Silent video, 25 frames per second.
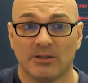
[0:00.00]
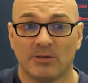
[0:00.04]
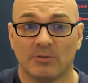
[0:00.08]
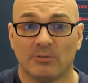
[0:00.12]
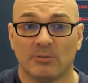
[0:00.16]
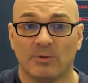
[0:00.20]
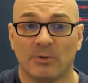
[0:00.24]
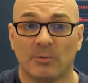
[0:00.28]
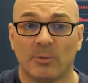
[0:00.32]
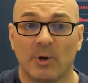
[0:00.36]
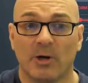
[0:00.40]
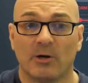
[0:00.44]

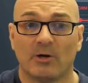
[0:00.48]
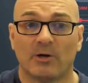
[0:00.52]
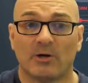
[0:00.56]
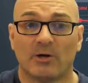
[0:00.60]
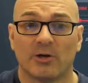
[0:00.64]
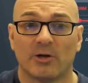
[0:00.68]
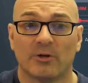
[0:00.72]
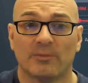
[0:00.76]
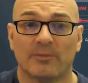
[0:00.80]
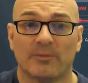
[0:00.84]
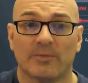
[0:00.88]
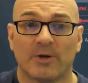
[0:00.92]
we
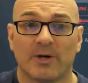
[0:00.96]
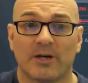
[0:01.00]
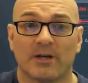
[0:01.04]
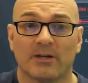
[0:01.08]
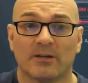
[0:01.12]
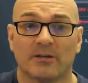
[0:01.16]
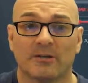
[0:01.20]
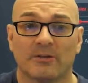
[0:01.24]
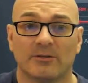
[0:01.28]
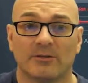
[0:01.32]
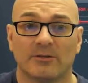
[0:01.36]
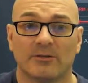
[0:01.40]
welcome
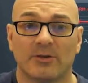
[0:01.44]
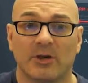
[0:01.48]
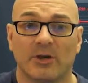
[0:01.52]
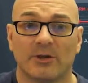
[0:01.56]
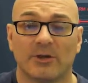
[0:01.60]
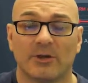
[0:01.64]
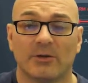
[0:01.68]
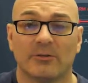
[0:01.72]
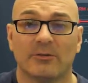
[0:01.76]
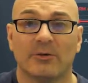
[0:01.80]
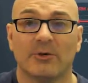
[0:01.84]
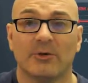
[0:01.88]

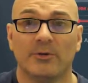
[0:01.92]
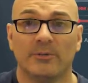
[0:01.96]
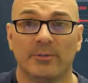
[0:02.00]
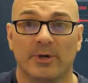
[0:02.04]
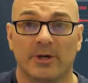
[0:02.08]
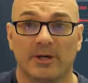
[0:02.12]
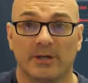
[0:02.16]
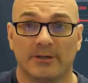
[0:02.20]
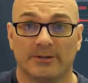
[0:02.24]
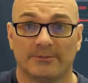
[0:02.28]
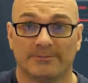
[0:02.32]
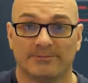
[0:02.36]

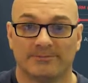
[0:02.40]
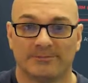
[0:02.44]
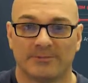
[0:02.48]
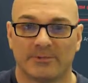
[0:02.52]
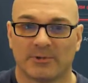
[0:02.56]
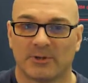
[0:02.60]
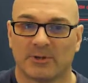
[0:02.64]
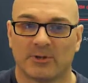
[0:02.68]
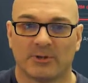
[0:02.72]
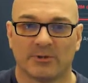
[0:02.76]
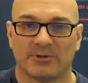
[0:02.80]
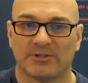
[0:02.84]
Donnarumma.
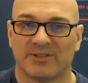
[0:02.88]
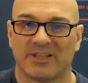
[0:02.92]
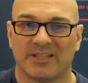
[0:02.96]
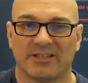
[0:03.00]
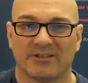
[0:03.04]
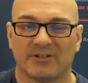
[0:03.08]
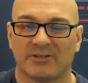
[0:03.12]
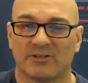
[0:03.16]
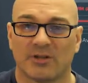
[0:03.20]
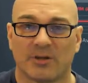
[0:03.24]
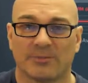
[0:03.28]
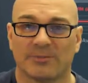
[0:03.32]
I've got to say,
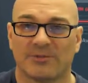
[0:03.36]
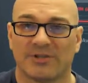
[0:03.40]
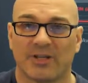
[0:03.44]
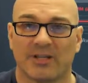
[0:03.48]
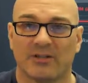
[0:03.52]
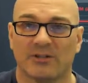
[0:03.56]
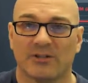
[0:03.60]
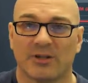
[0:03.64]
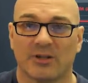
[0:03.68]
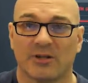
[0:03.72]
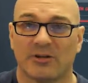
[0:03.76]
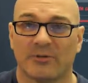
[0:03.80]
stop
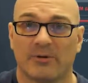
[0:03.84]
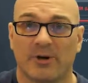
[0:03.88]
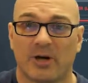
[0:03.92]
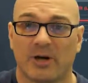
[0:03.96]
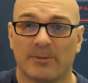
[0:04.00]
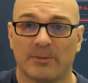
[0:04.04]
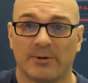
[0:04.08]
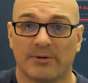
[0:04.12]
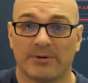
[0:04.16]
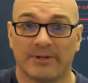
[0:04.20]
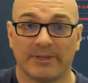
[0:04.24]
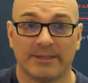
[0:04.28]
saying
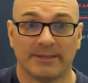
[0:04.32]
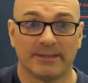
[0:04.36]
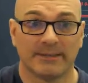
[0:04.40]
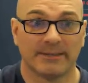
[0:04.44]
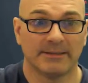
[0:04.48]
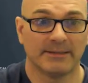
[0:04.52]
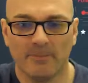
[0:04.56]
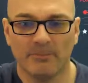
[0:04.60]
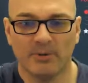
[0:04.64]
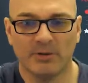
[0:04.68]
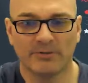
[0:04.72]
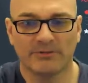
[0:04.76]
Donnarumma really.
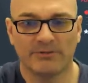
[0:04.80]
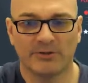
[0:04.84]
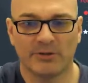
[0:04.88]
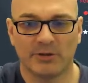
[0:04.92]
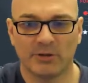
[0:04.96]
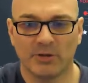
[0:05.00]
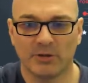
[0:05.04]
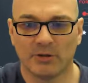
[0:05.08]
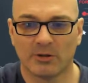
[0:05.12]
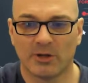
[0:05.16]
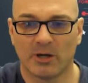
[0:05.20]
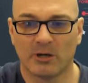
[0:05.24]
But for a
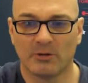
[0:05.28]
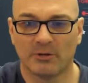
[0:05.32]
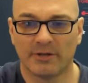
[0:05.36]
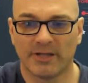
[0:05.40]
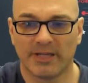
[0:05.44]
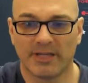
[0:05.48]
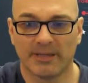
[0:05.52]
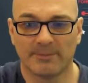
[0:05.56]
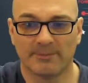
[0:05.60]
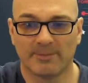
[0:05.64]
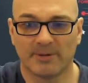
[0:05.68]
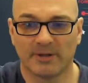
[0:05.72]
young
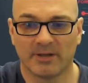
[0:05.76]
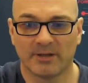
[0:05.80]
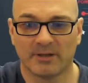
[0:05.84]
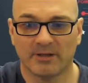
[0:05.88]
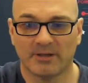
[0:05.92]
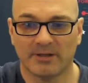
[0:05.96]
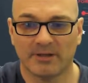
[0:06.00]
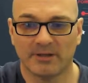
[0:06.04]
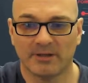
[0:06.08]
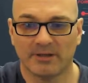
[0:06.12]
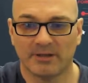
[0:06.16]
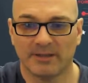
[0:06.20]
goalkeeper,
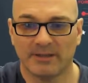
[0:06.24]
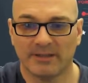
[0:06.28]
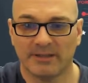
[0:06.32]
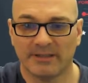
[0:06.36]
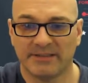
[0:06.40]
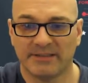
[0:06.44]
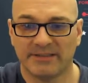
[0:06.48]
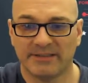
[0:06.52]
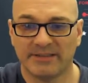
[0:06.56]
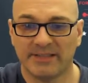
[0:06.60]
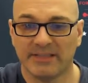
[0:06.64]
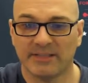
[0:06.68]

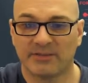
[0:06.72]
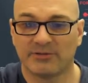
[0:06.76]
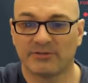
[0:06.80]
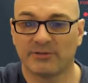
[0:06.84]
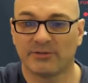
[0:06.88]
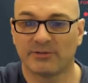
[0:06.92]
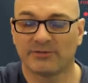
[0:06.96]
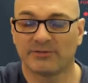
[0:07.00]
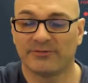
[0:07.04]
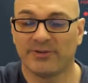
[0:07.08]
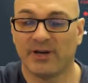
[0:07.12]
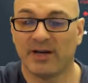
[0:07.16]
he's six
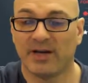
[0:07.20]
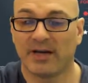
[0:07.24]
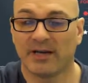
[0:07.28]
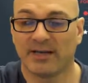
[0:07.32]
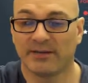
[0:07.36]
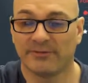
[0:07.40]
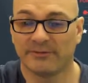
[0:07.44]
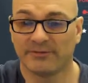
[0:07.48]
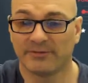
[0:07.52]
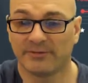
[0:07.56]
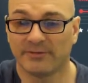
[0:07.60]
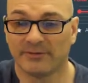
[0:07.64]
foot
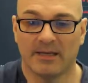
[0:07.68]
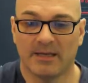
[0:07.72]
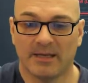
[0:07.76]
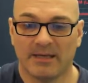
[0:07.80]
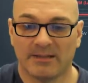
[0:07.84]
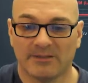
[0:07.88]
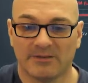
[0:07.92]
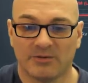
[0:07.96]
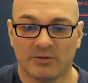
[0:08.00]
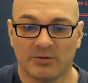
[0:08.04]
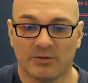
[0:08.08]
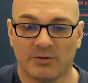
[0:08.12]
five.
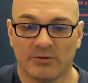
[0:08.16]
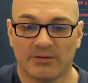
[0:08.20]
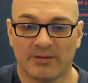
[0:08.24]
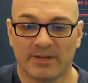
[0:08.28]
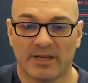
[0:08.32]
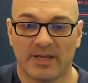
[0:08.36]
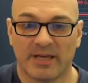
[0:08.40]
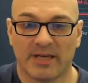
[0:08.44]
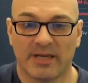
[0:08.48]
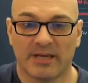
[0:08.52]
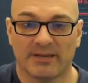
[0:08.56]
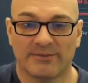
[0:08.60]
It's all
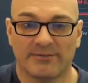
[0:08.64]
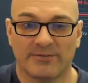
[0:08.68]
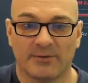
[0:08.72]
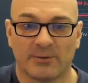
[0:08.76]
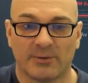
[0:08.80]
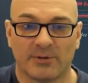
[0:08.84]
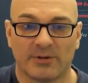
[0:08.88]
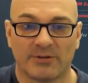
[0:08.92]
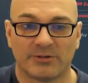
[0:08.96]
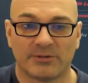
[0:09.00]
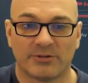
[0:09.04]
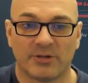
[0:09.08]
there. If you
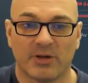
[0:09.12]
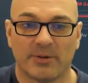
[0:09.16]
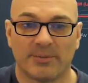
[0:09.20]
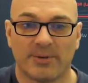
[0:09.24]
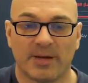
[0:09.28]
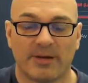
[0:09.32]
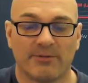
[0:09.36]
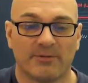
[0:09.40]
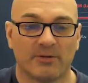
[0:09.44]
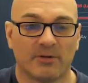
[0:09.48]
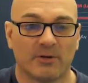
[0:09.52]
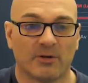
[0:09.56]
want to stop,
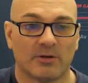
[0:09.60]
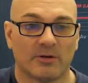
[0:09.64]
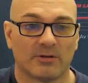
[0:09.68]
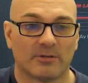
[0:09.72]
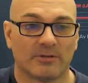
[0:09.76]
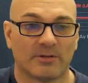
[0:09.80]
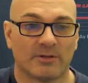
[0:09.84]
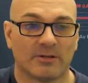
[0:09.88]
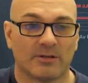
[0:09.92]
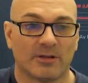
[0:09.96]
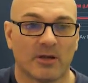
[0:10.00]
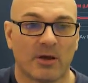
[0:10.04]
have a look,
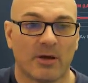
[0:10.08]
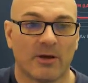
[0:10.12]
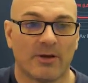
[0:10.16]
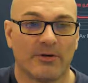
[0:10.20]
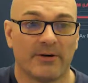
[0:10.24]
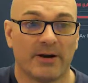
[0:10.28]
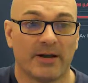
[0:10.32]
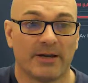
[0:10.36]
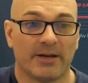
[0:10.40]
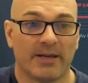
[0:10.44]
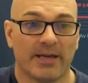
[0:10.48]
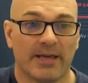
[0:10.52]
and go
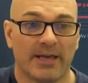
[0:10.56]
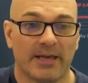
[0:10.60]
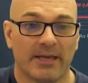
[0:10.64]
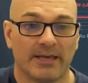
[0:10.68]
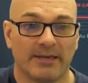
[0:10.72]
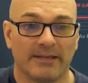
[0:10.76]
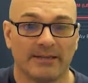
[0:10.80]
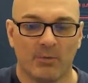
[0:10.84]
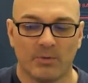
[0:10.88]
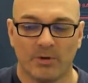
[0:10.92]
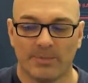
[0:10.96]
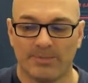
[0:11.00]
right
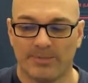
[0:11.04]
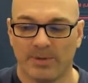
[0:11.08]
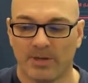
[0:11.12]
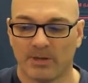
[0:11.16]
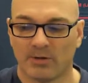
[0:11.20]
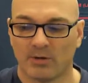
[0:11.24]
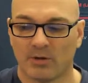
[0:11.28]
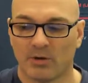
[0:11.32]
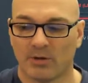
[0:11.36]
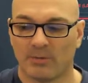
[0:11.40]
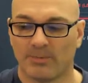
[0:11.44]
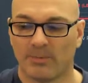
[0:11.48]
ahead. We
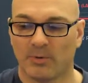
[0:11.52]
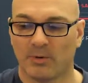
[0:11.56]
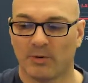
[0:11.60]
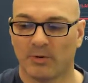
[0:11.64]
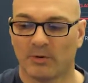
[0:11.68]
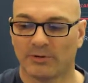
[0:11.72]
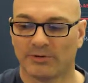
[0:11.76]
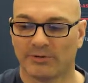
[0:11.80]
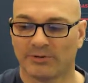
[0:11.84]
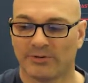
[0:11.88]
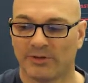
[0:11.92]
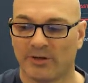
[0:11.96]
pick up
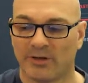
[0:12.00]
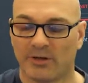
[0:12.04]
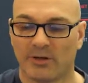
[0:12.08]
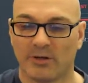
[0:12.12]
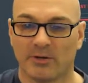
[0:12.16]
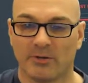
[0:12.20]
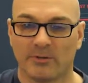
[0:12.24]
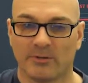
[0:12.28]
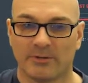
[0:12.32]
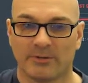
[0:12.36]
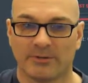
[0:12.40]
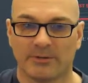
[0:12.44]

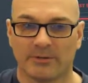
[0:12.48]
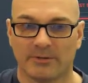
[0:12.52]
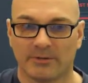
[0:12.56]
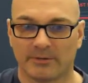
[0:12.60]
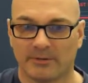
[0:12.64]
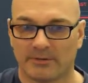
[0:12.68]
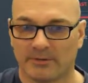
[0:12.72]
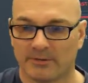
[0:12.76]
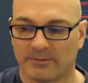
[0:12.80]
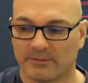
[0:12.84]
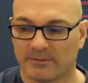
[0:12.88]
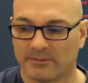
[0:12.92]
also
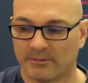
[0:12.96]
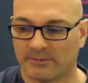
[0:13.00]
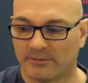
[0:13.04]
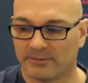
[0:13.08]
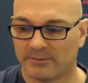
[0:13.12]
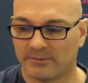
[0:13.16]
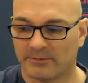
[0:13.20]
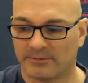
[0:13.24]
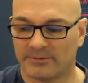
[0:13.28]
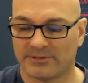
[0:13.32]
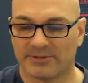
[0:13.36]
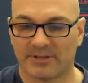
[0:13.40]

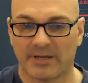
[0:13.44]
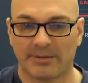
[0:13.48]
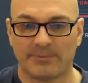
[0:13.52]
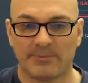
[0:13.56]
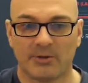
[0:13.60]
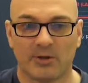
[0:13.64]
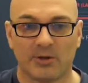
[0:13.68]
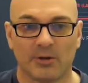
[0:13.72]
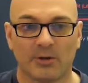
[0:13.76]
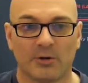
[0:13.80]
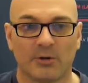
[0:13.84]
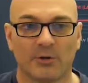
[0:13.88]

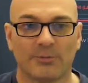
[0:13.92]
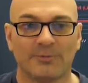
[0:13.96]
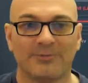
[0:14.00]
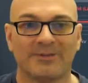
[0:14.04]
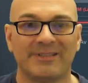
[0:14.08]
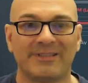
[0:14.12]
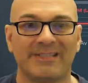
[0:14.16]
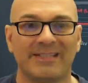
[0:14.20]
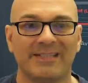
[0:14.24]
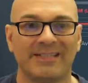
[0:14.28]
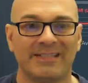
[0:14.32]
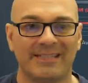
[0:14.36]
Samuel
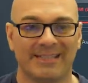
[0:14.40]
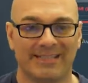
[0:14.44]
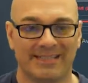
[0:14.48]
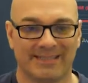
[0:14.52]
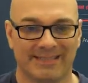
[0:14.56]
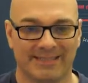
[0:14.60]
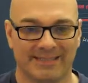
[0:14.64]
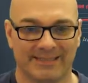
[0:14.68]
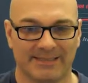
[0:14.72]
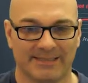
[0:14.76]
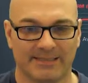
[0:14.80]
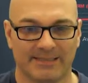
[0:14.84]
Umtiti.